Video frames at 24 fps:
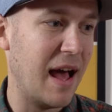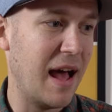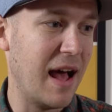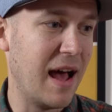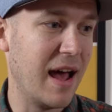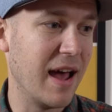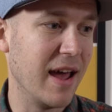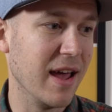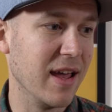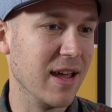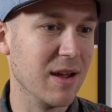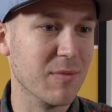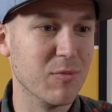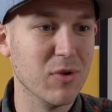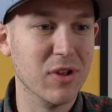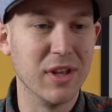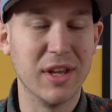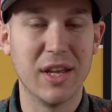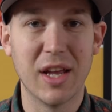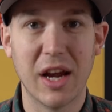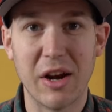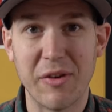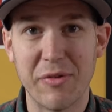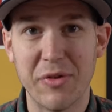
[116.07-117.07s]
I am
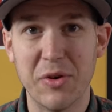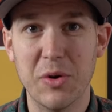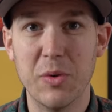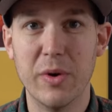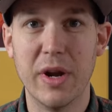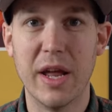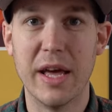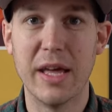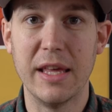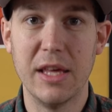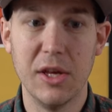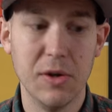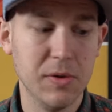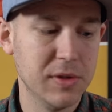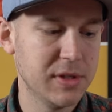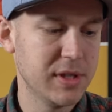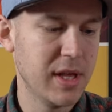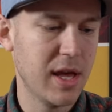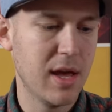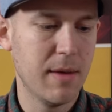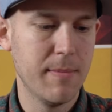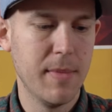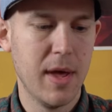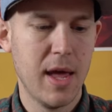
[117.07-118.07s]
really careful when I use
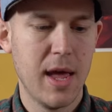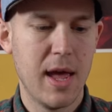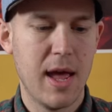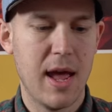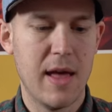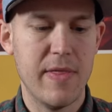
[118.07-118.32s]
them,